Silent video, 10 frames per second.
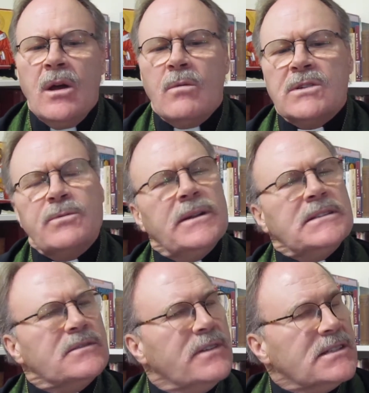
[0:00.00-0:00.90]
was
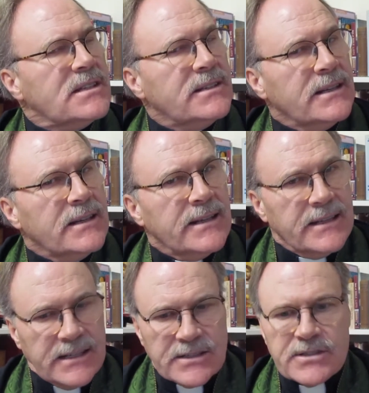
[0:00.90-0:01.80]
once visited in
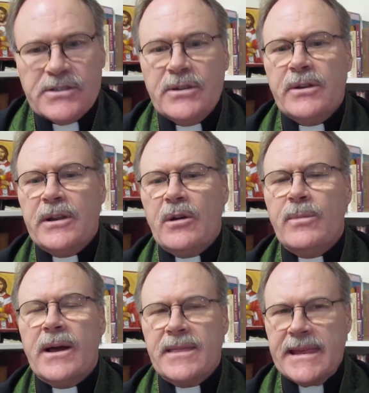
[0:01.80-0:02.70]
his studio
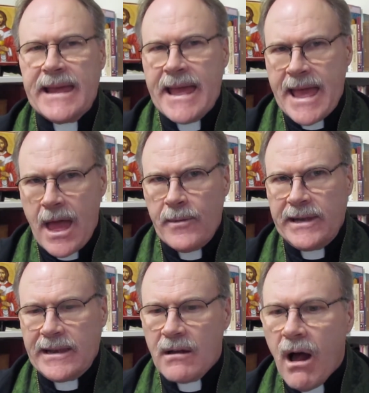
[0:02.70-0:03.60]
by the
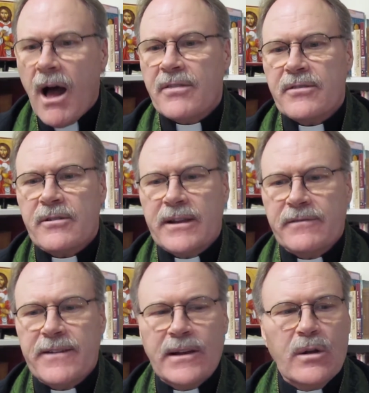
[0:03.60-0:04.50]
eminent author and
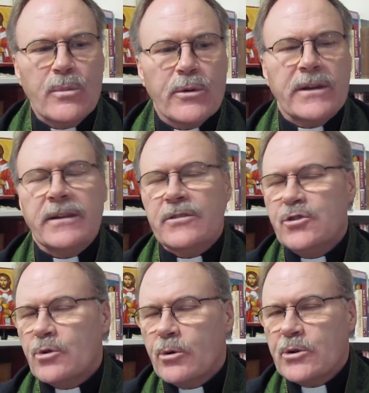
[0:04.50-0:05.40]
fellow Briton
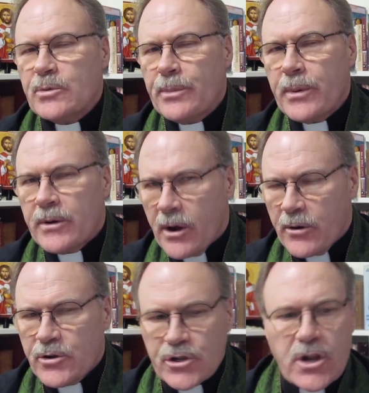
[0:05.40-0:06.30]
George
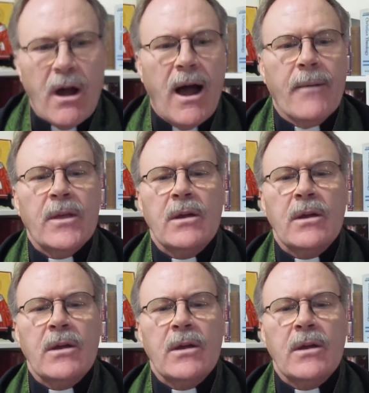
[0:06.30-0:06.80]
Bernard Shaw,